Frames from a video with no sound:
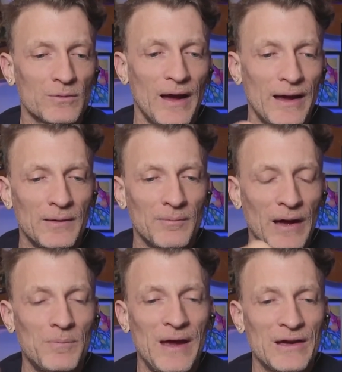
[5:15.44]

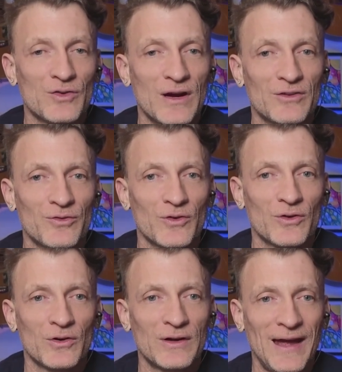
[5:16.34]
my bank
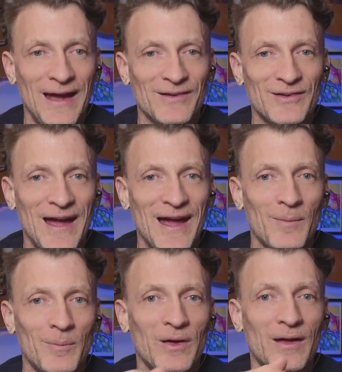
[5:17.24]
transfer cash
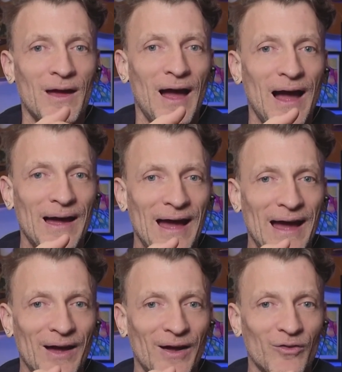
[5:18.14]
app. I
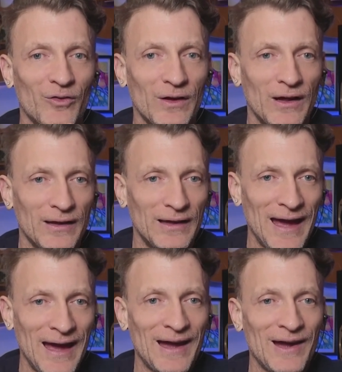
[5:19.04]
have
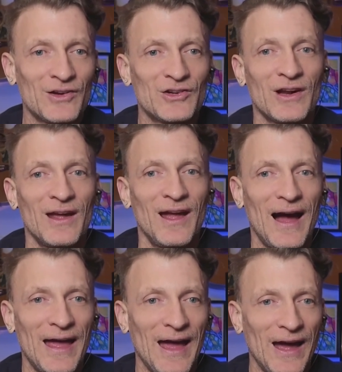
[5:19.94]
cash.
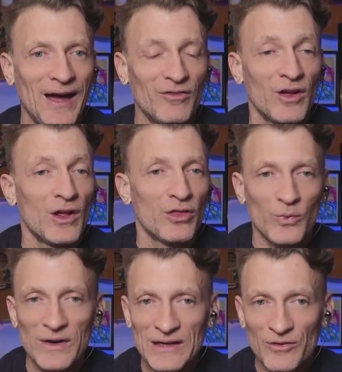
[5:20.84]
I have
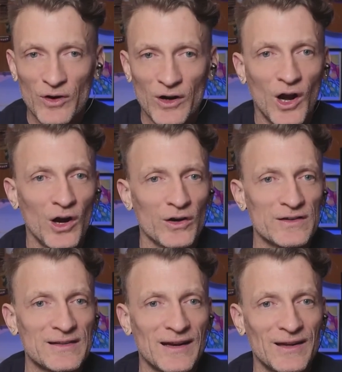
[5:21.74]
3 different
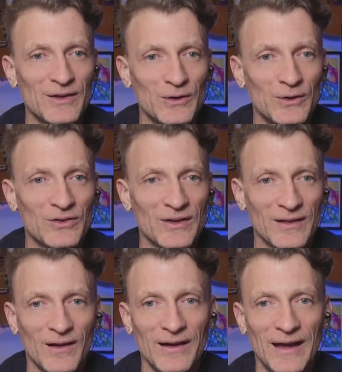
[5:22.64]
cards that I use,
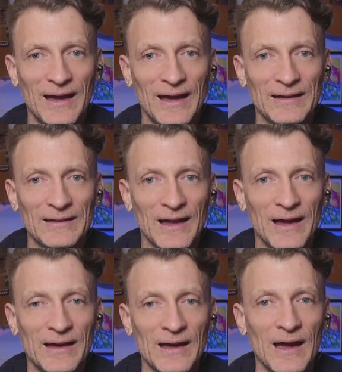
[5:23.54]
and
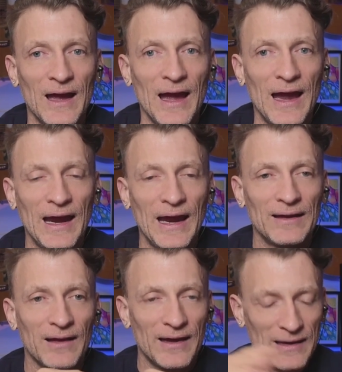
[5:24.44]
like
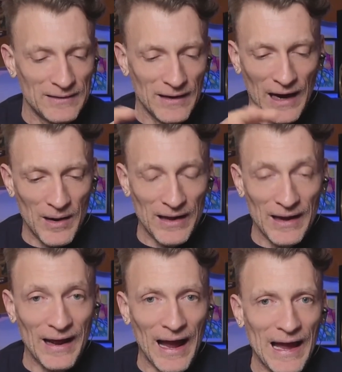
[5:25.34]
he's like,
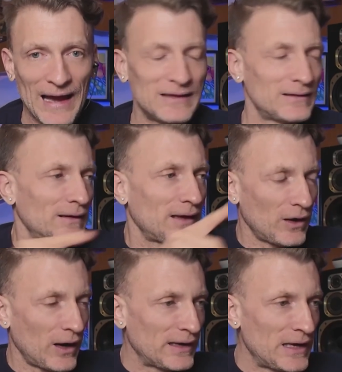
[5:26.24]

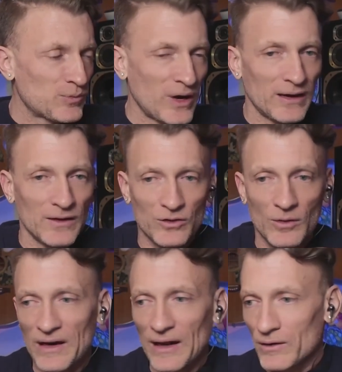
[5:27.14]
I keep track of this
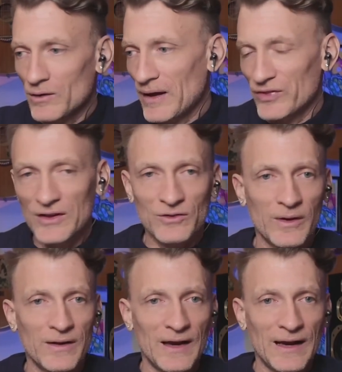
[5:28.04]
one, but I don't know about this
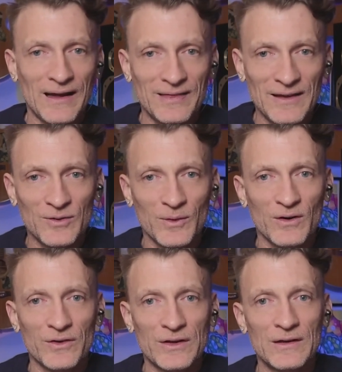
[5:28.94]
one, and then I got this one
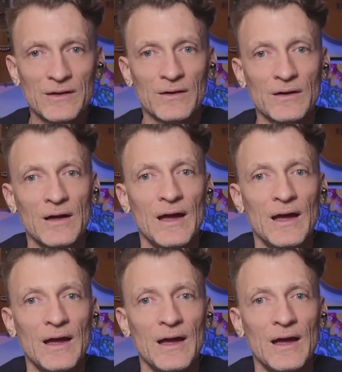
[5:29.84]
over here,